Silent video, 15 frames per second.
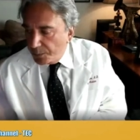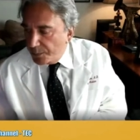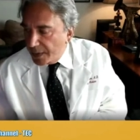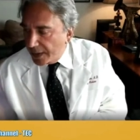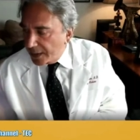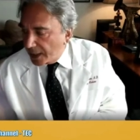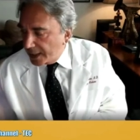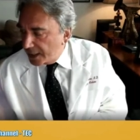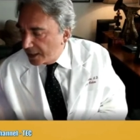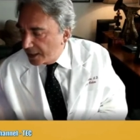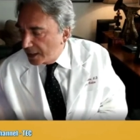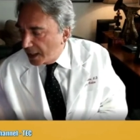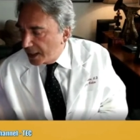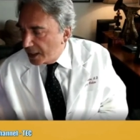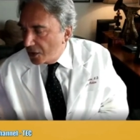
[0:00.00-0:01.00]
but I
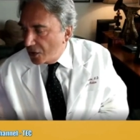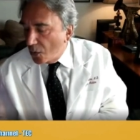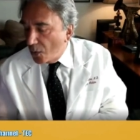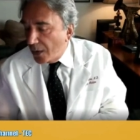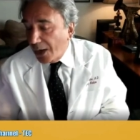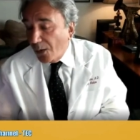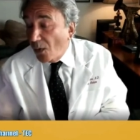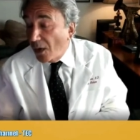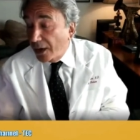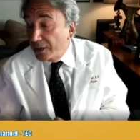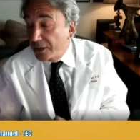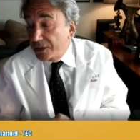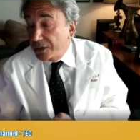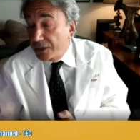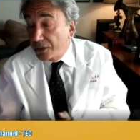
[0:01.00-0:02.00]
didn't know what I wanted
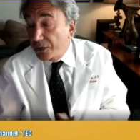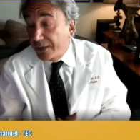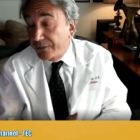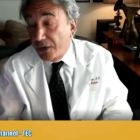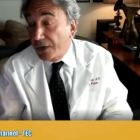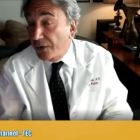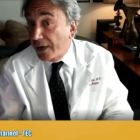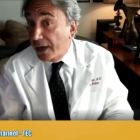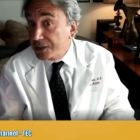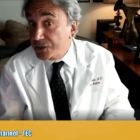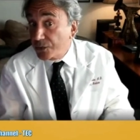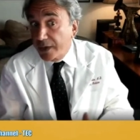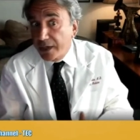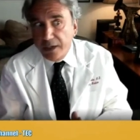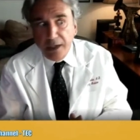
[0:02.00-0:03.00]
to do after I
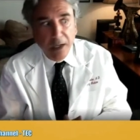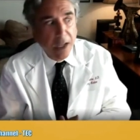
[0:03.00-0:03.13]
graduated.